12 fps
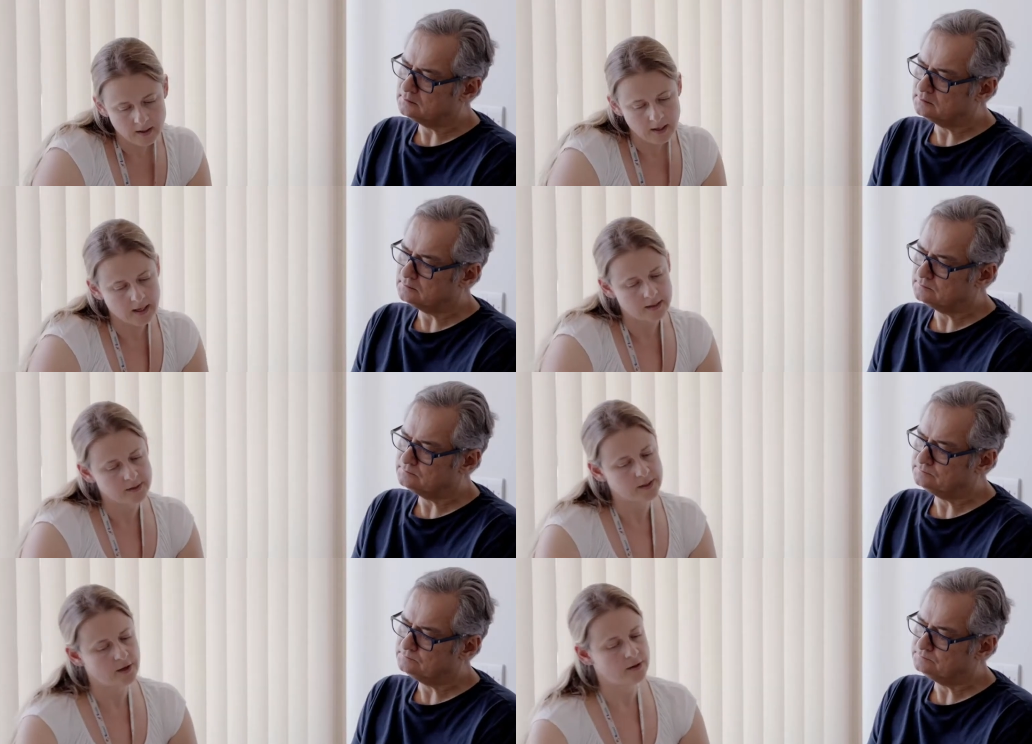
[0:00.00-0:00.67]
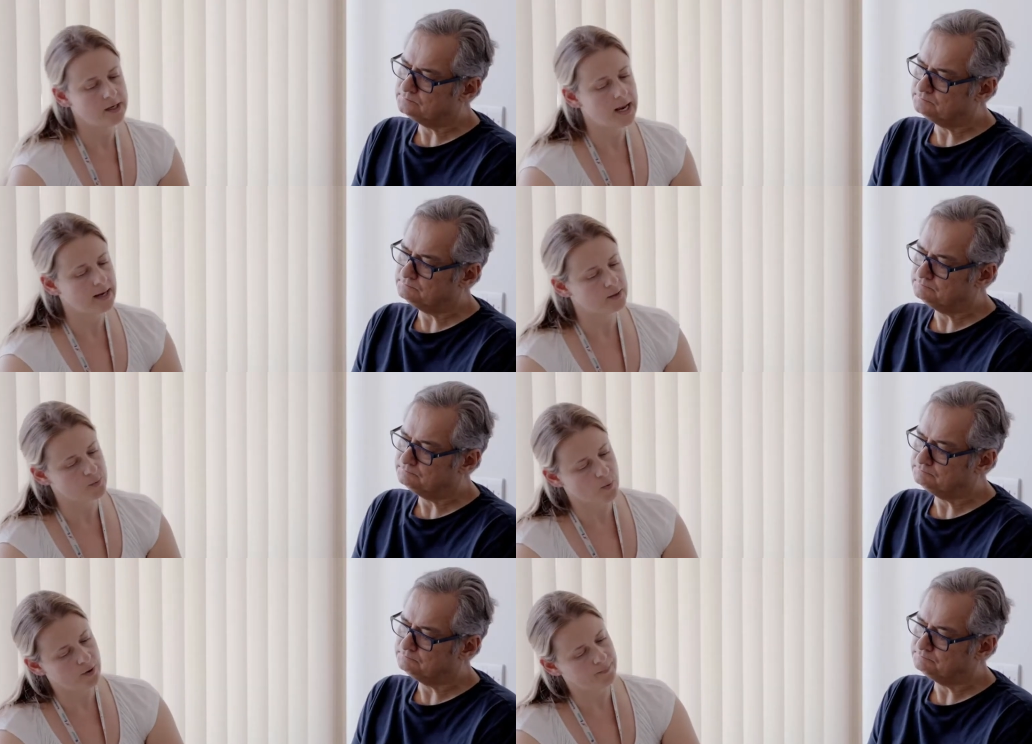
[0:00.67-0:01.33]
Speaker 1: And so the
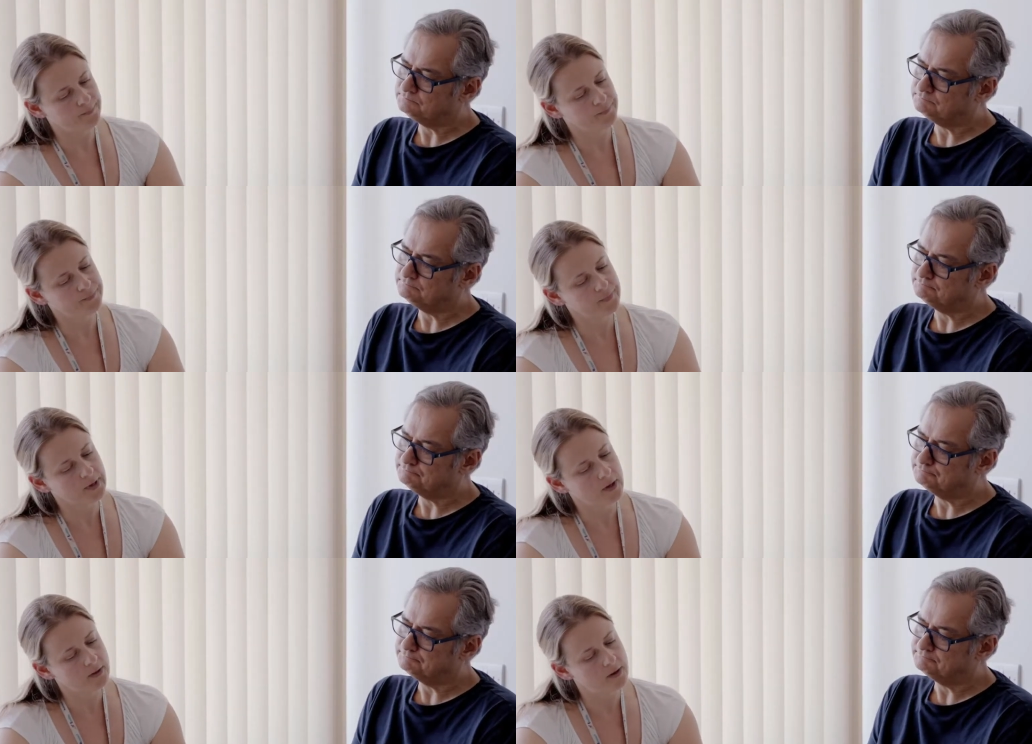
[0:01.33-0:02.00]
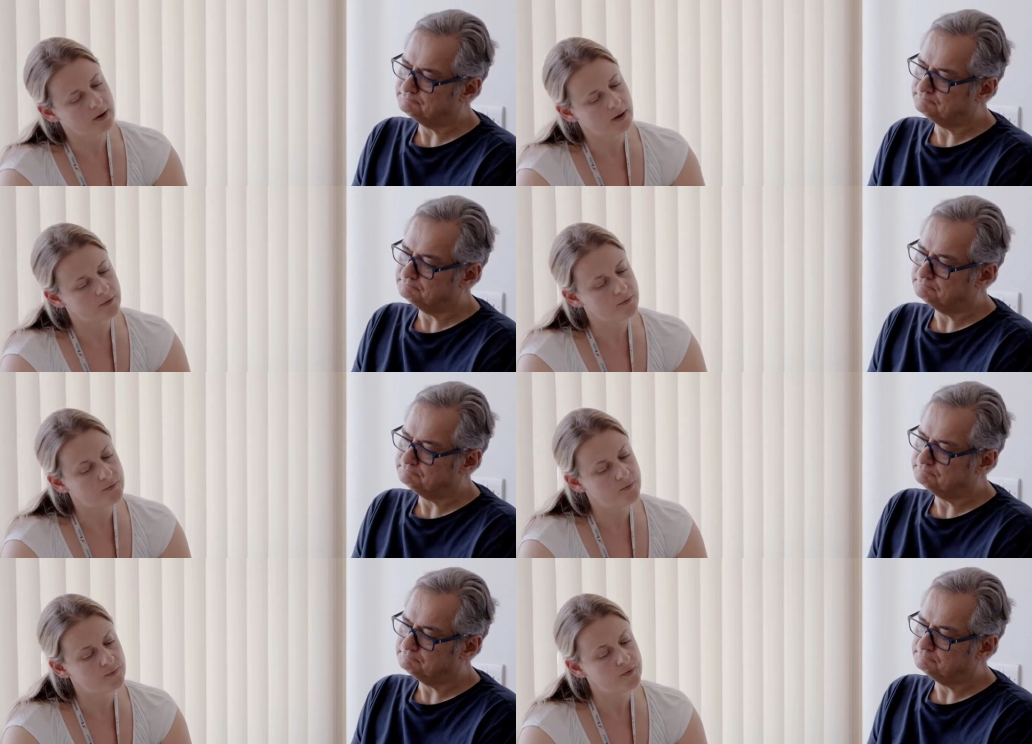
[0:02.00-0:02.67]
next one, the
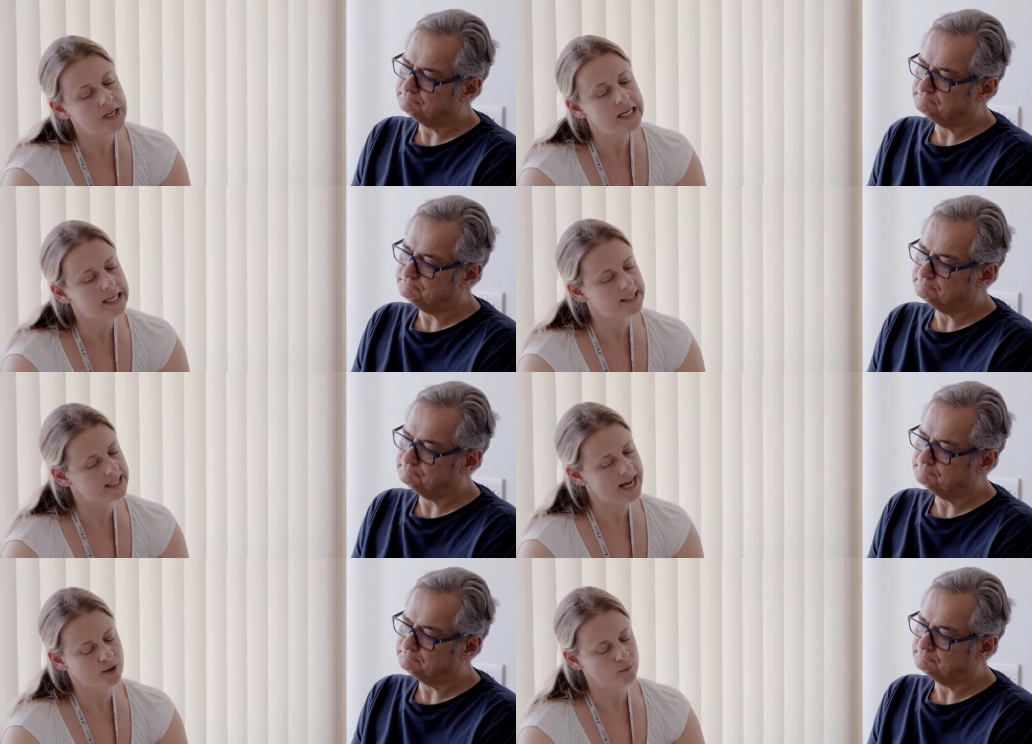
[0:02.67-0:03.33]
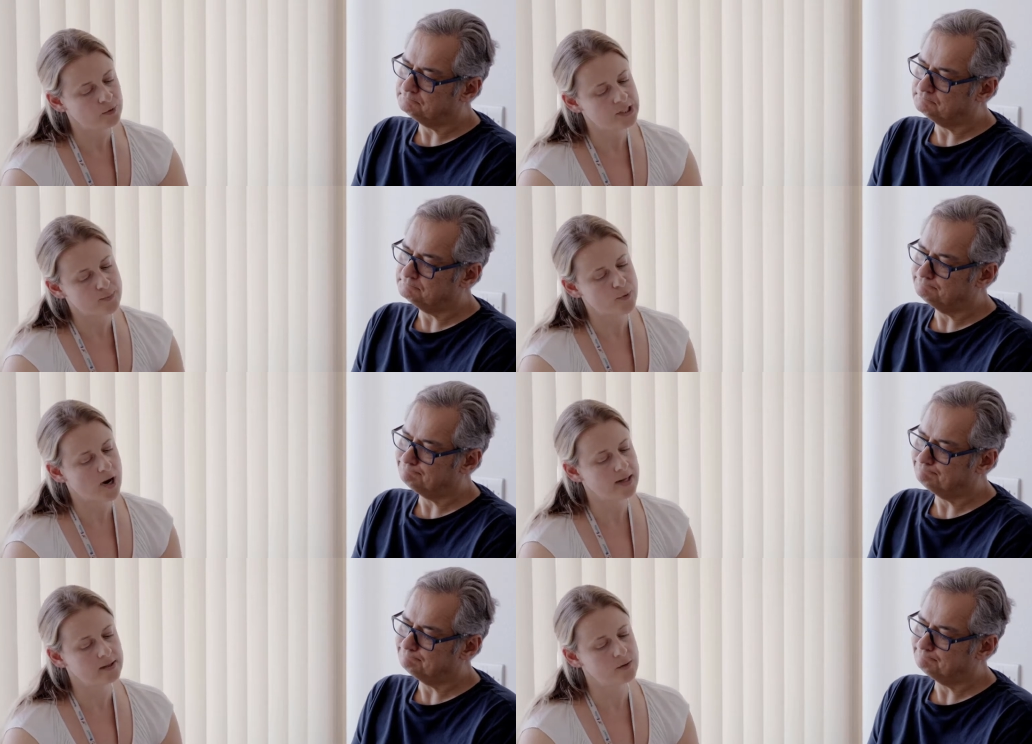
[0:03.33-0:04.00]
feeling down,
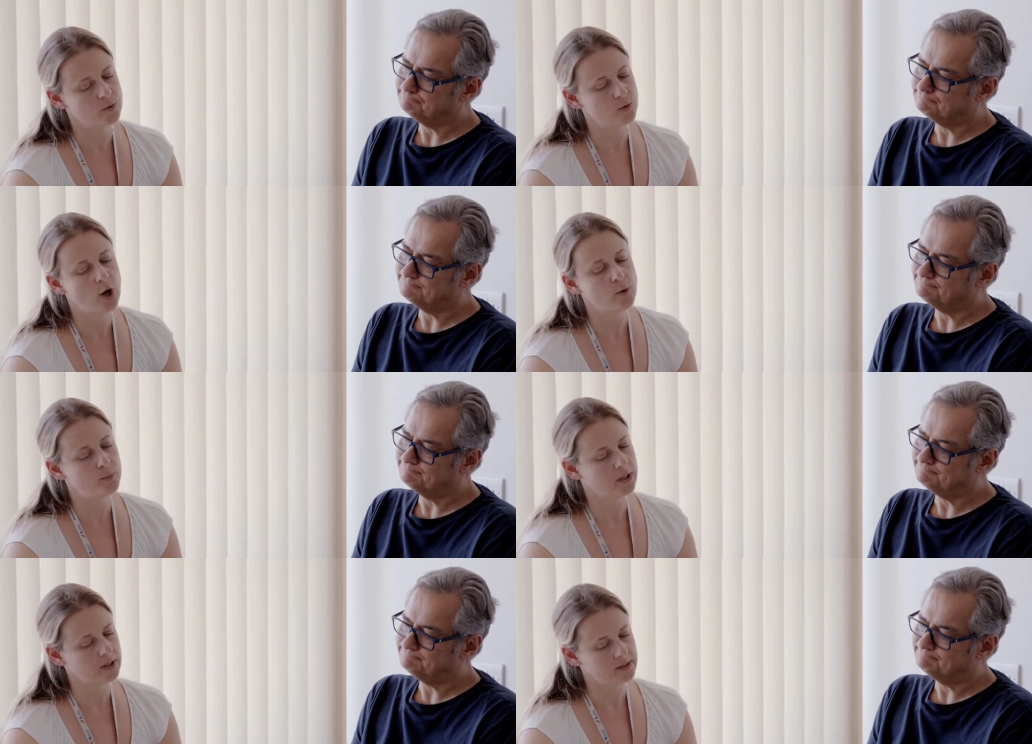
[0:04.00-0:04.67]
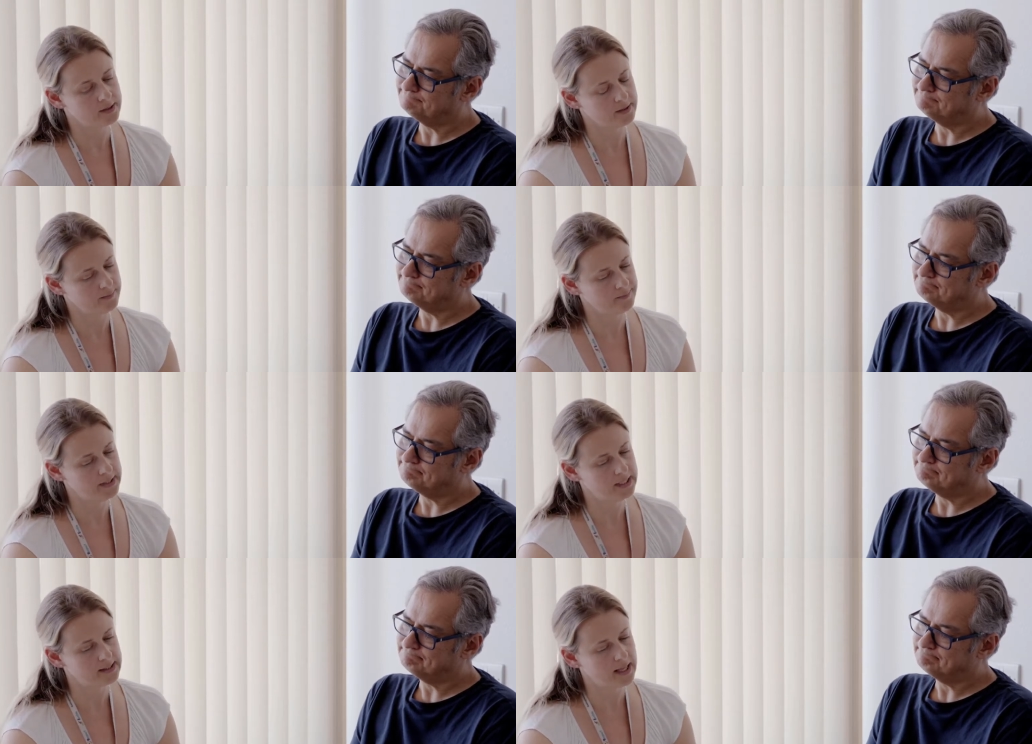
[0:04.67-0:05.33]
depressed, or hopeless.
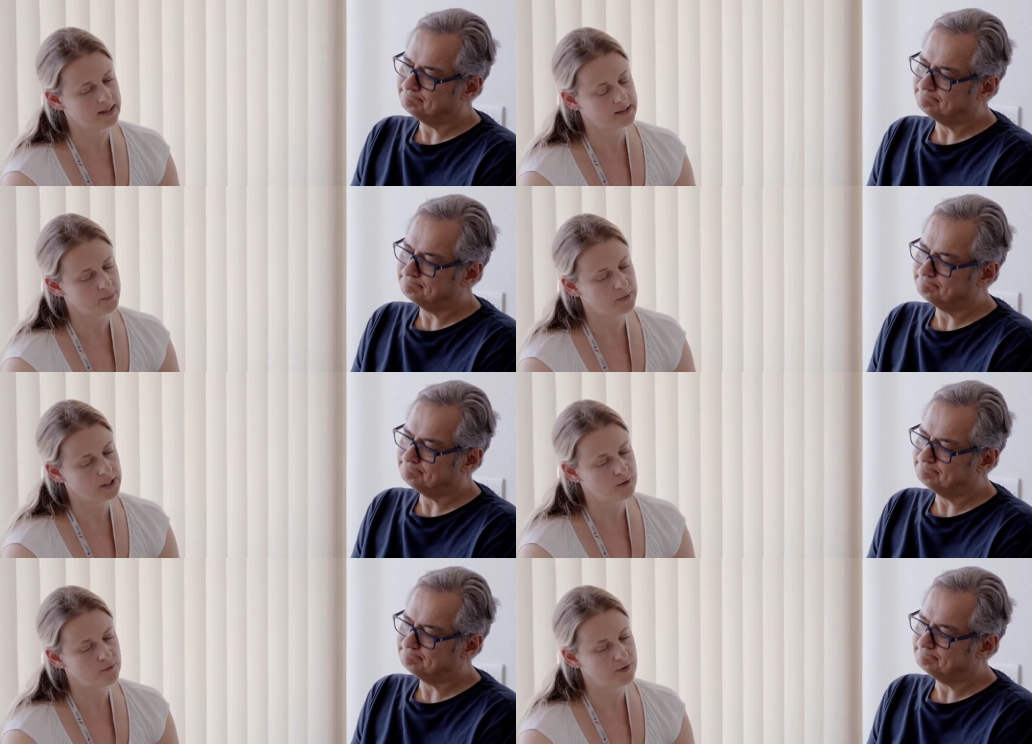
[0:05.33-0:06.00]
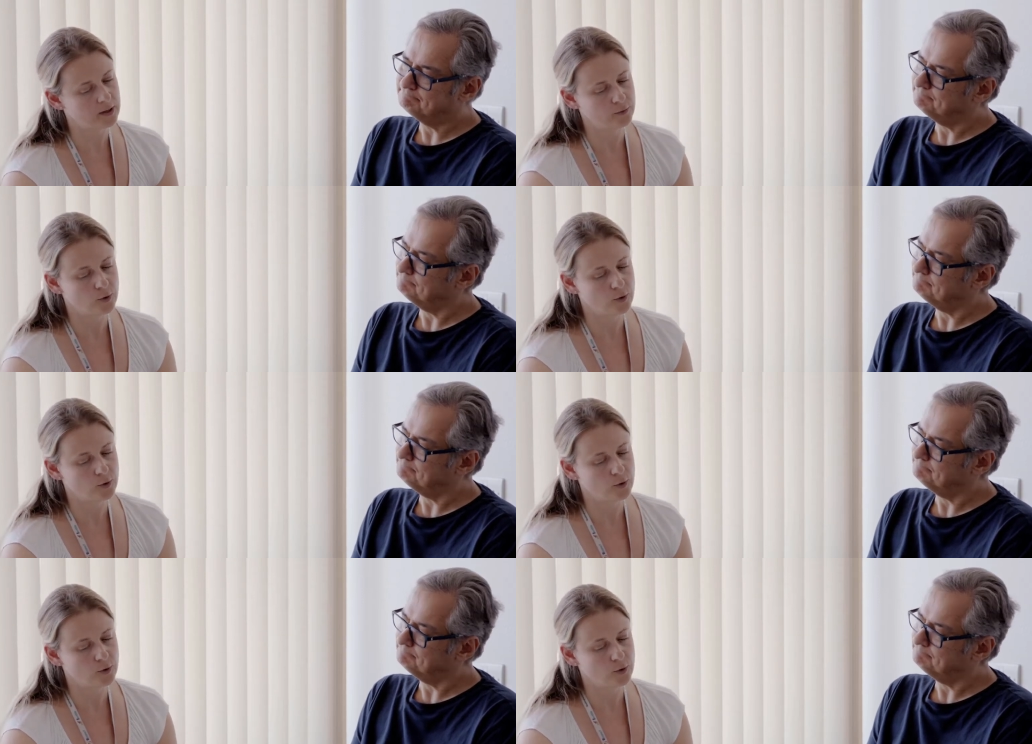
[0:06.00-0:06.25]
Is that something you felt